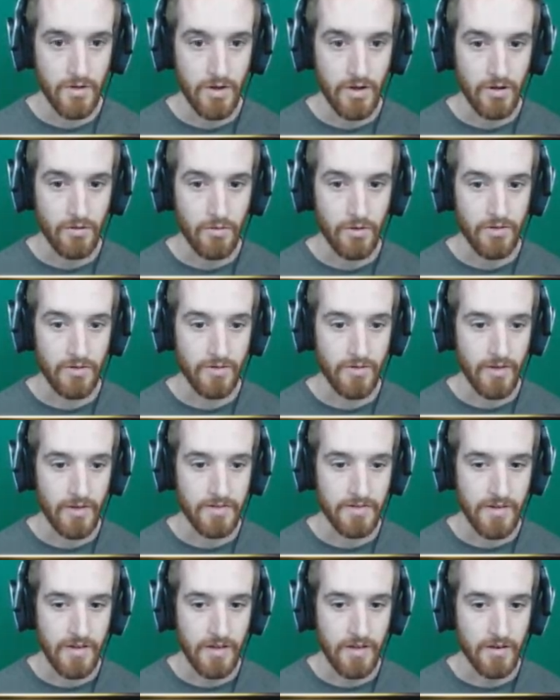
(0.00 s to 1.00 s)
Alright, where are these
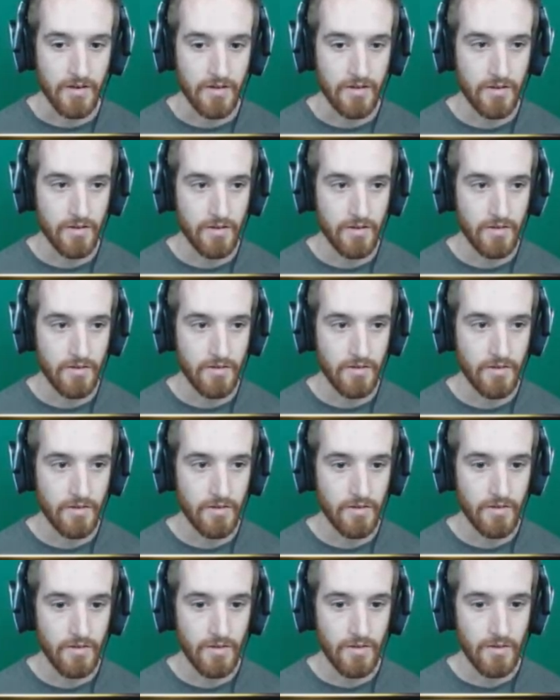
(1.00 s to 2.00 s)
guys at?
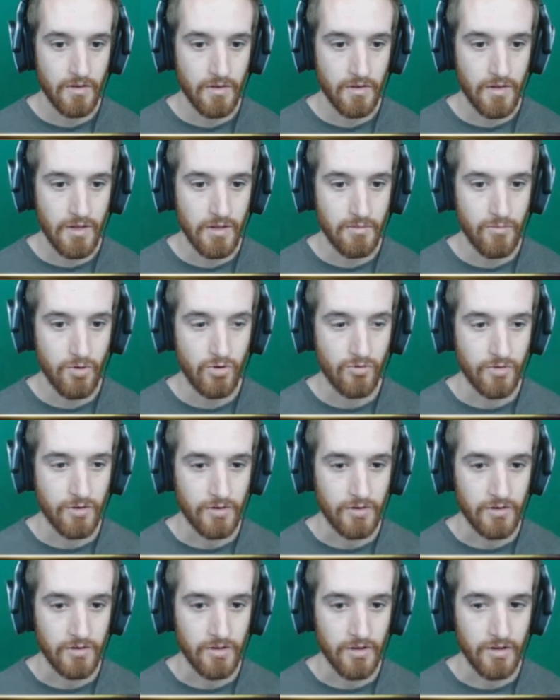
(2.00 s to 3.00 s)
Keep moving.